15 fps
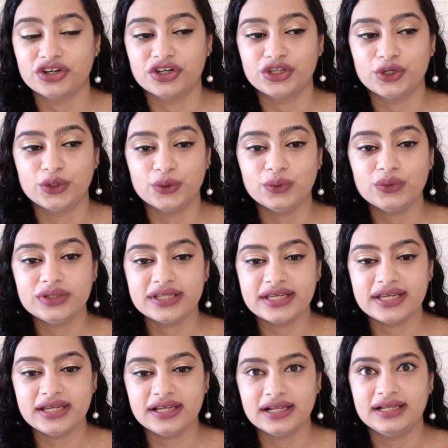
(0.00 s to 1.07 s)

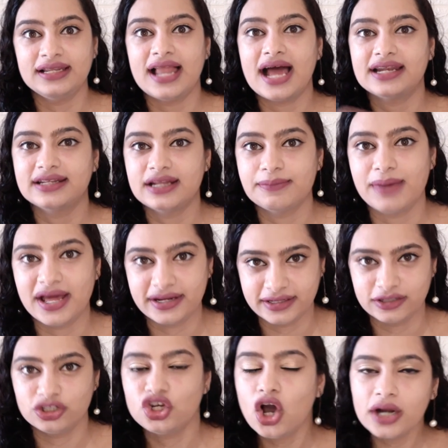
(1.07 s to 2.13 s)
the Latin
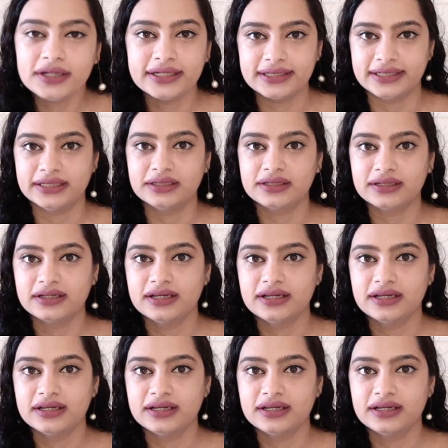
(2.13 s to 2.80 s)
American continent?